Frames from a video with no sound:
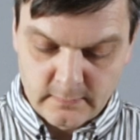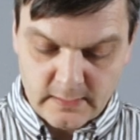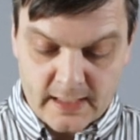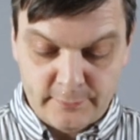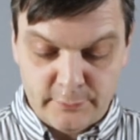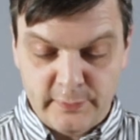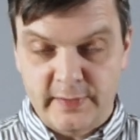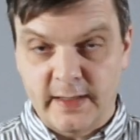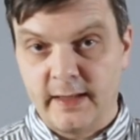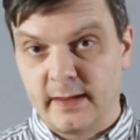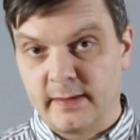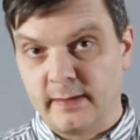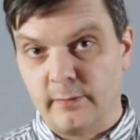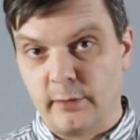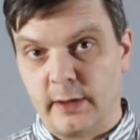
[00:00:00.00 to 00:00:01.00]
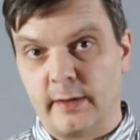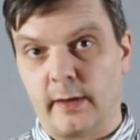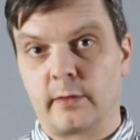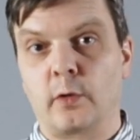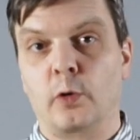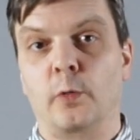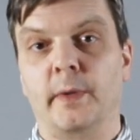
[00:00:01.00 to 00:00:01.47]
I have to say that the
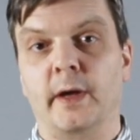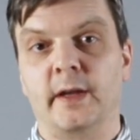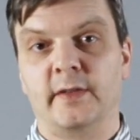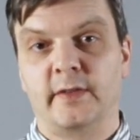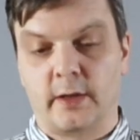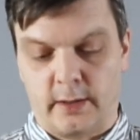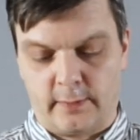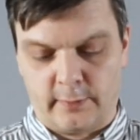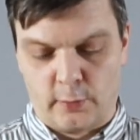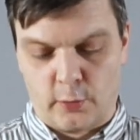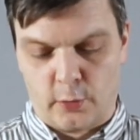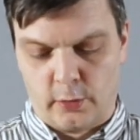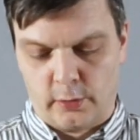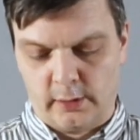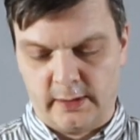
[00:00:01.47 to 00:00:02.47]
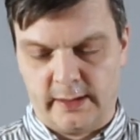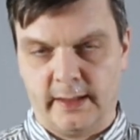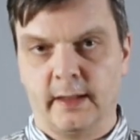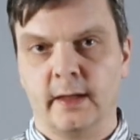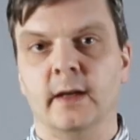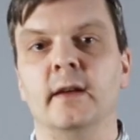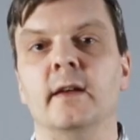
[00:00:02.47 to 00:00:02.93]
Variedad Colombia is kind of the
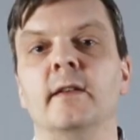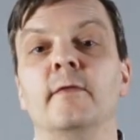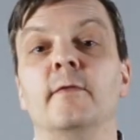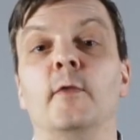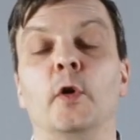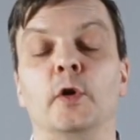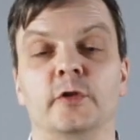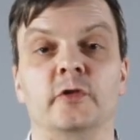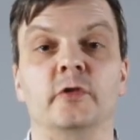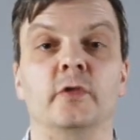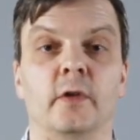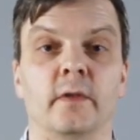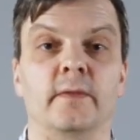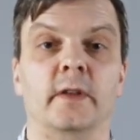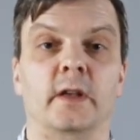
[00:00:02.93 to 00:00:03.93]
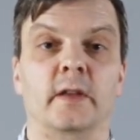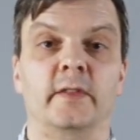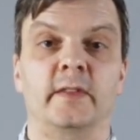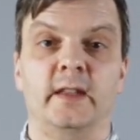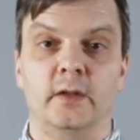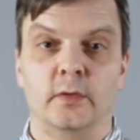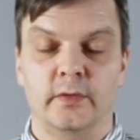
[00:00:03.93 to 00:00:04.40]
early version of the
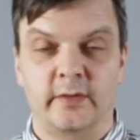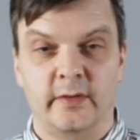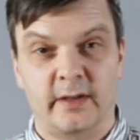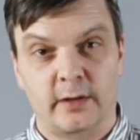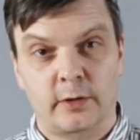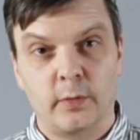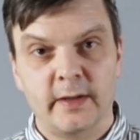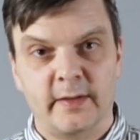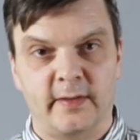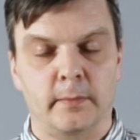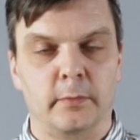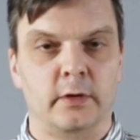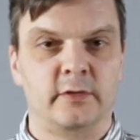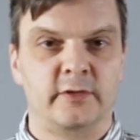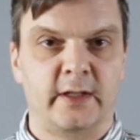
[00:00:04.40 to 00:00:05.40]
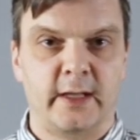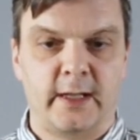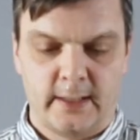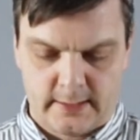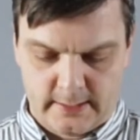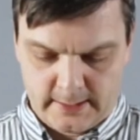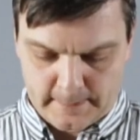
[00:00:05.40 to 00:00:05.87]
Castillo, so they're quite similar
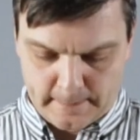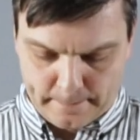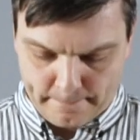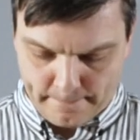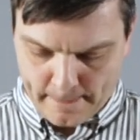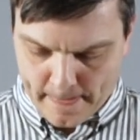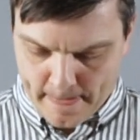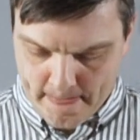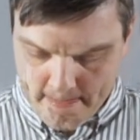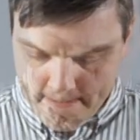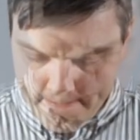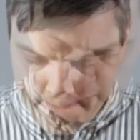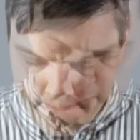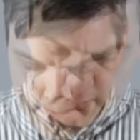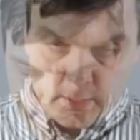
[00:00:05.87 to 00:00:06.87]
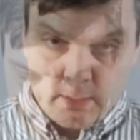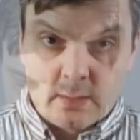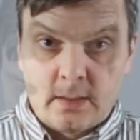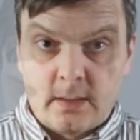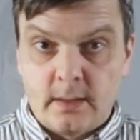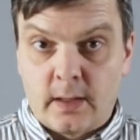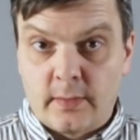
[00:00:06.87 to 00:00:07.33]
genetically.
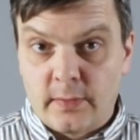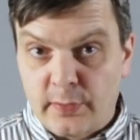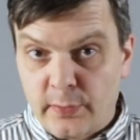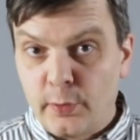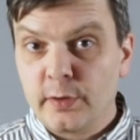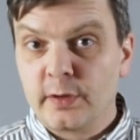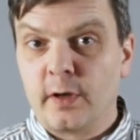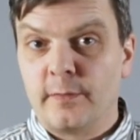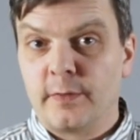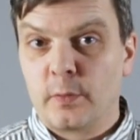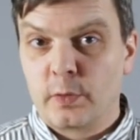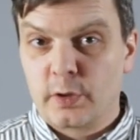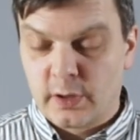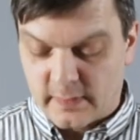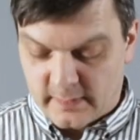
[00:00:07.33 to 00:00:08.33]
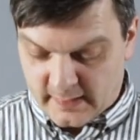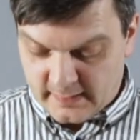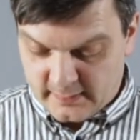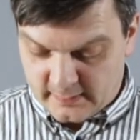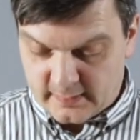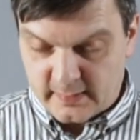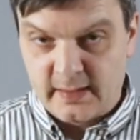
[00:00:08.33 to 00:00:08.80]
Now the third coffee we're going to
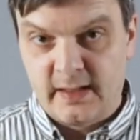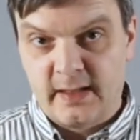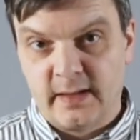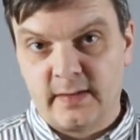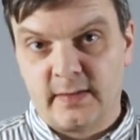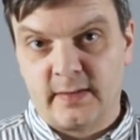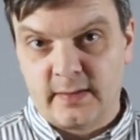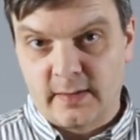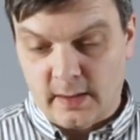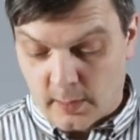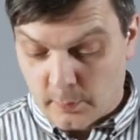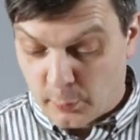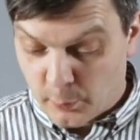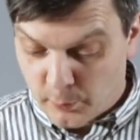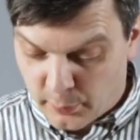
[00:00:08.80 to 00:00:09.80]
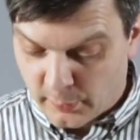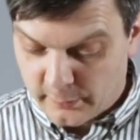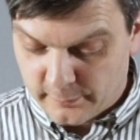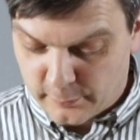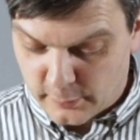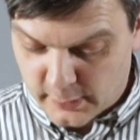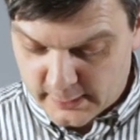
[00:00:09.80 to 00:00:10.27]
taste is a
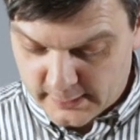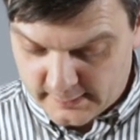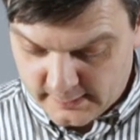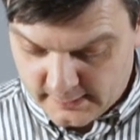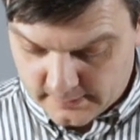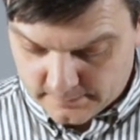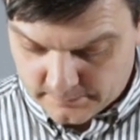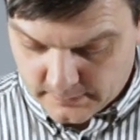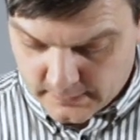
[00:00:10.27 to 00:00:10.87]
Bourbon variety.